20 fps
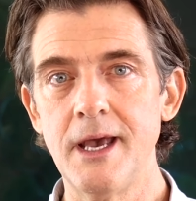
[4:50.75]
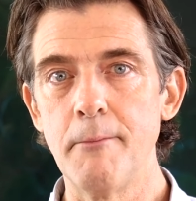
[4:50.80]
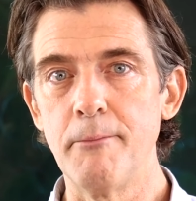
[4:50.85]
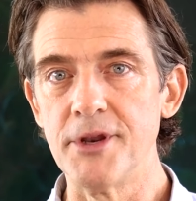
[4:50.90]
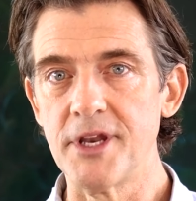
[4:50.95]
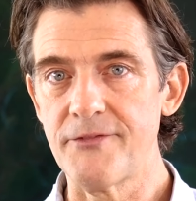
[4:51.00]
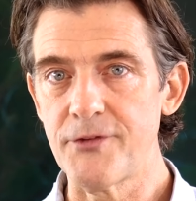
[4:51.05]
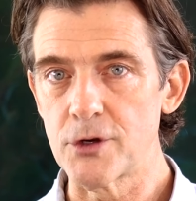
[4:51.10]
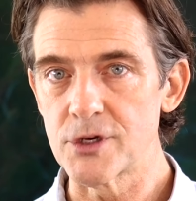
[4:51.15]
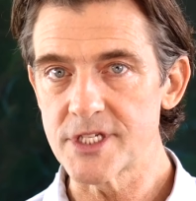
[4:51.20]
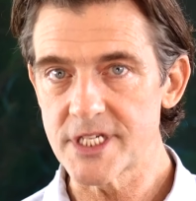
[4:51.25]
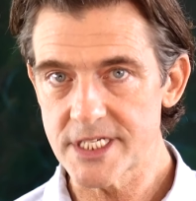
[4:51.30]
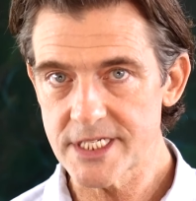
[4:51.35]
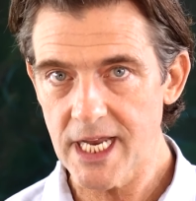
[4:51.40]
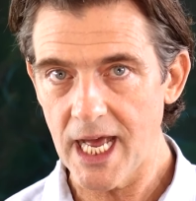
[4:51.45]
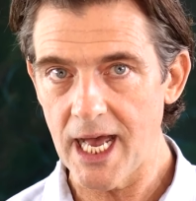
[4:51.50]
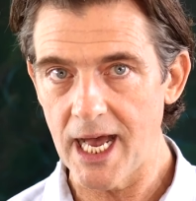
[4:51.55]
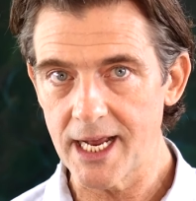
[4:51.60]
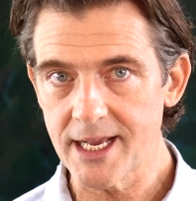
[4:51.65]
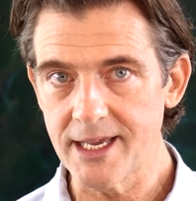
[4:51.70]
But if you're
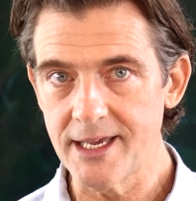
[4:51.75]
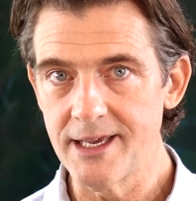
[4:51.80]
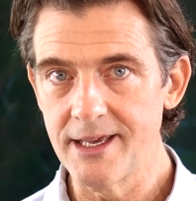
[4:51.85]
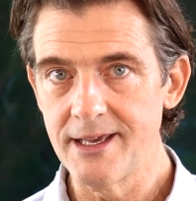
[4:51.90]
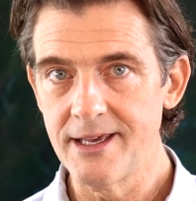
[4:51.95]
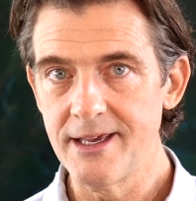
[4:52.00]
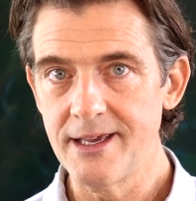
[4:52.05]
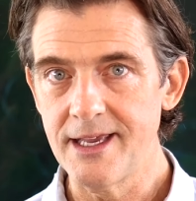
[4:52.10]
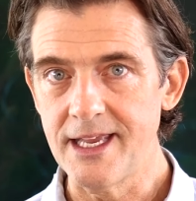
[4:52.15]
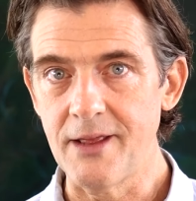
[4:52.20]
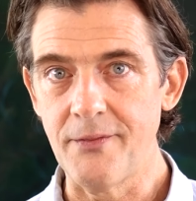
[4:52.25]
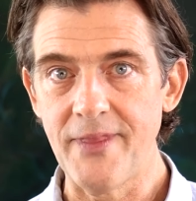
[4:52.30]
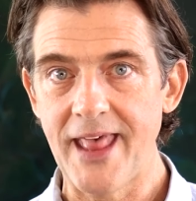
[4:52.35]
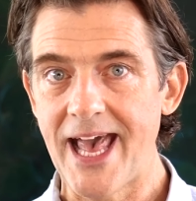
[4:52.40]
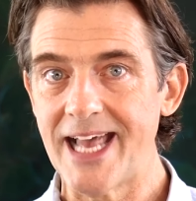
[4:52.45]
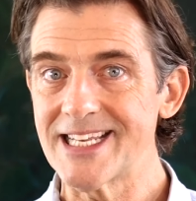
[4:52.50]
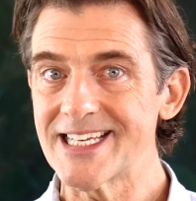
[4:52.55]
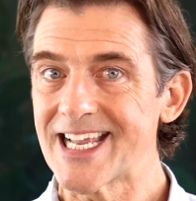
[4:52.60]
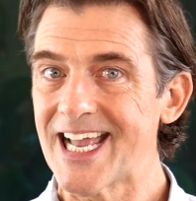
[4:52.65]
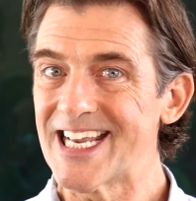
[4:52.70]
stuck in
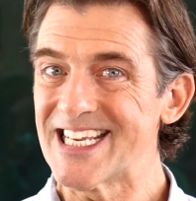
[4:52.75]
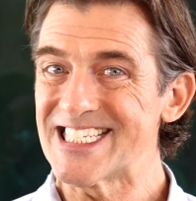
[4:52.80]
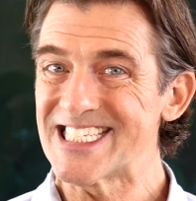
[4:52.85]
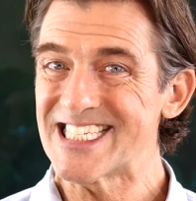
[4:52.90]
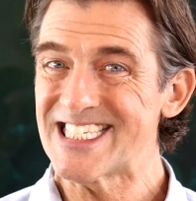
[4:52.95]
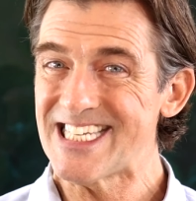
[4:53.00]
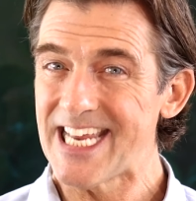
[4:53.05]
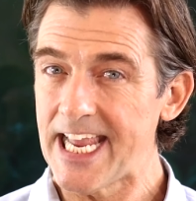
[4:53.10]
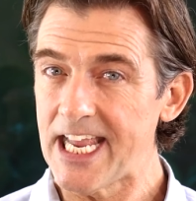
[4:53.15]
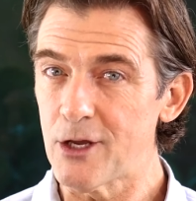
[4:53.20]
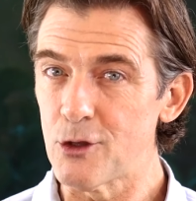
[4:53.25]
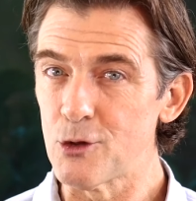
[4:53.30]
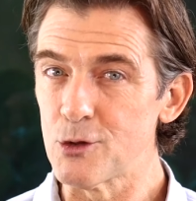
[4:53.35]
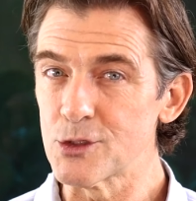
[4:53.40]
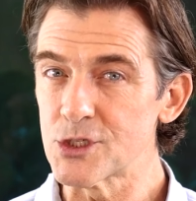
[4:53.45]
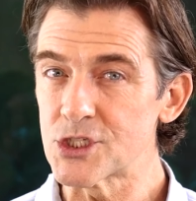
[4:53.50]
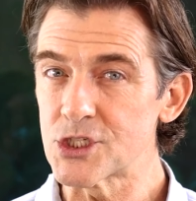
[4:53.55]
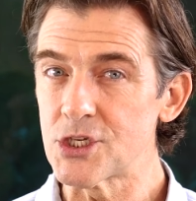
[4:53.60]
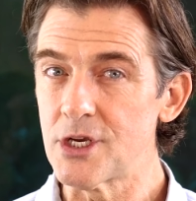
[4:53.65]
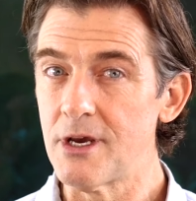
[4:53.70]
that kind of
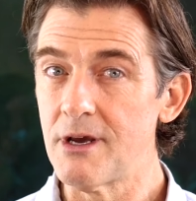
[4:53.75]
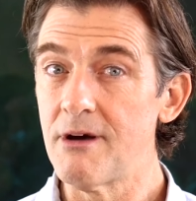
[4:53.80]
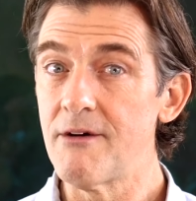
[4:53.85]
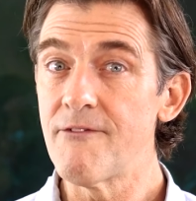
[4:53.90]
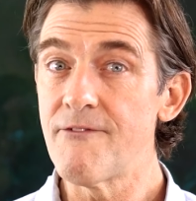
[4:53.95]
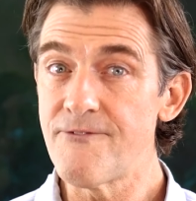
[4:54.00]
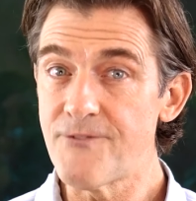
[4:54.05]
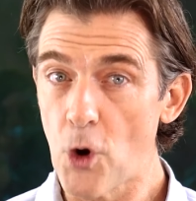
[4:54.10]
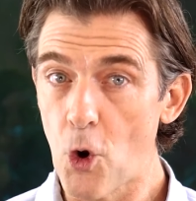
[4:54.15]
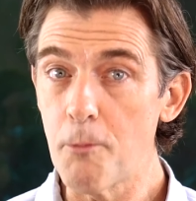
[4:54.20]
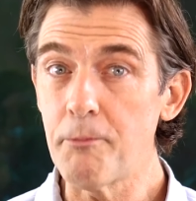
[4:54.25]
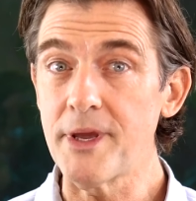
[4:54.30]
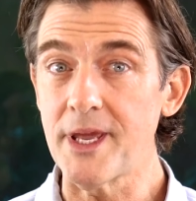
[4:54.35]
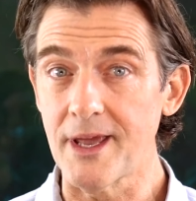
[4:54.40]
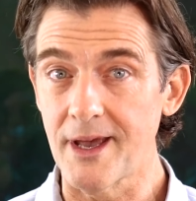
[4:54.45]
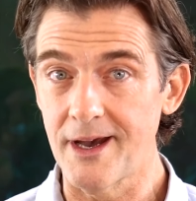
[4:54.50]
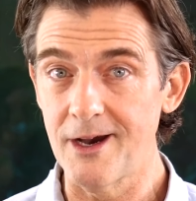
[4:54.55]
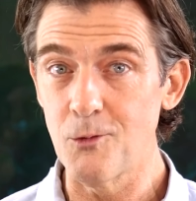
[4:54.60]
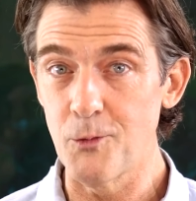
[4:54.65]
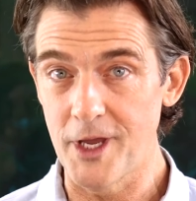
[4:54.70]
sales
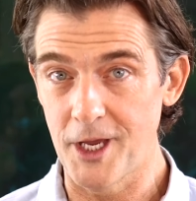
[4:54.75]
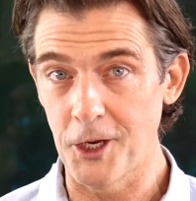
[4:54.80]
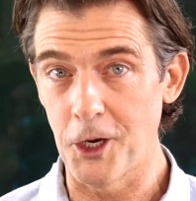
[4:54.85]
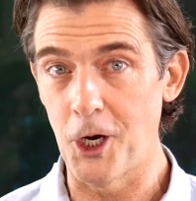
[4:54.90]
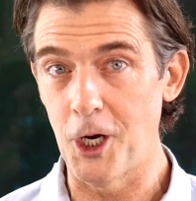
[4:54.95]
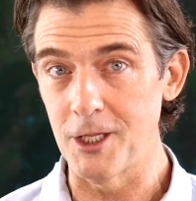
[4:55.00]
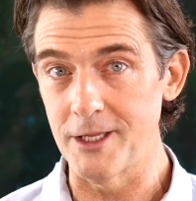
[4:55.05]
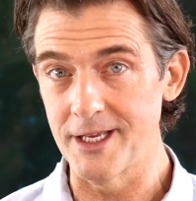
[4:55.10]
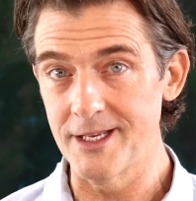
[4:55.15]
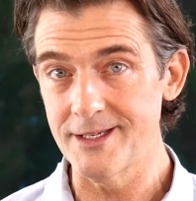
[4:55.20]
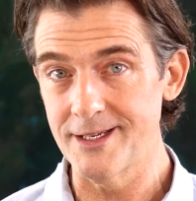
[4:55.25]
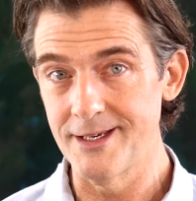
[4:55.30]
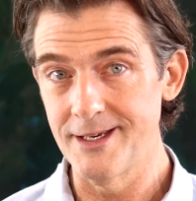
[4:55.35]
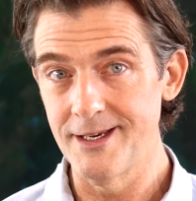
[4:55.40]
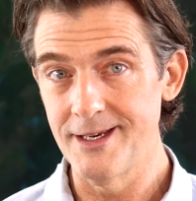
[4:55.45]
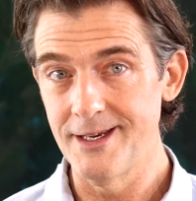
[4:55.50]
phobia, we call it,